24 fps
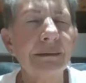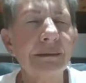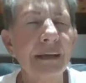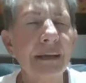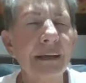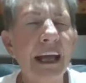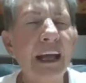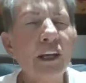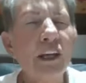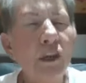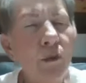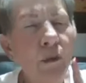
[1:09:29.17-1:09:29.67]

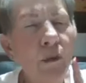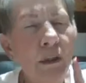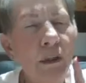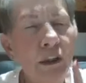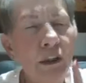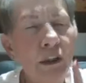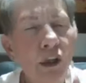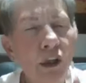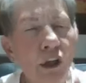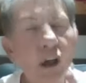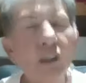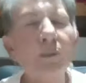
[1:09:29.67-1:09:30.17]
And you will
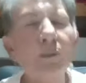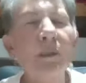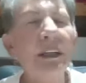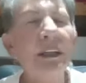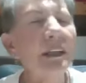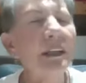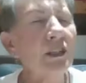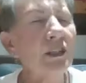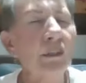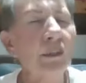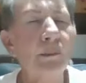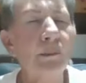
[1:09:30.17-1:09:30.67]
not be
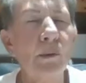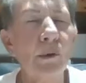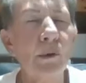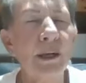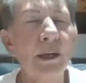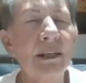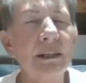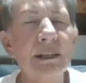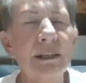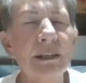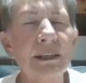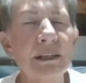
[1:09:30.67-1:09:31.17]

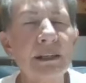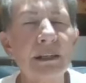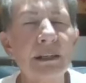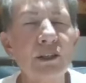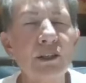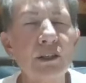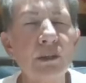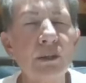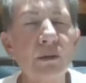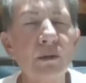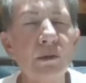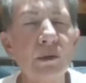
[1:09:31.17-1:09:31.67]
disappointed, says
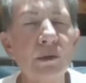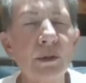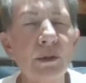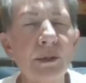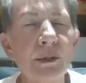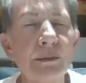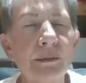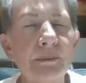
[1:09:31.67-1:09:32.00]
the Lord.